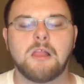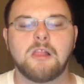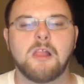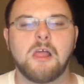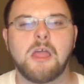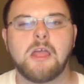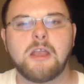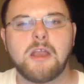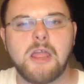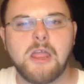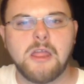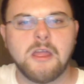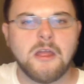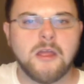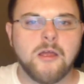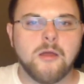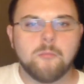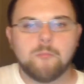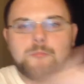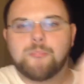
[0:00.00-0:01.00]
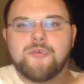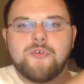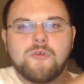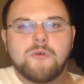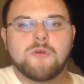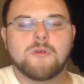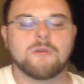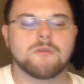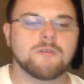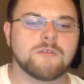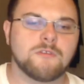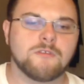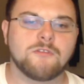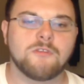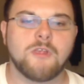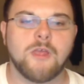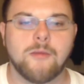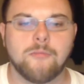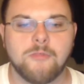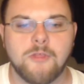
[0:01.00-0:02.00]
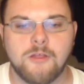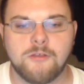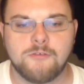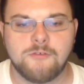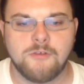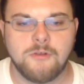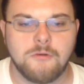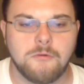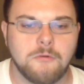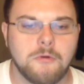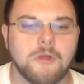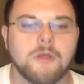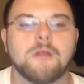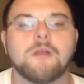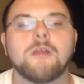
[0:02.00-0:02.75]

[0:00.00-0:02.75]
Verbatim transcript: lady. I'm gonna slap that shit away.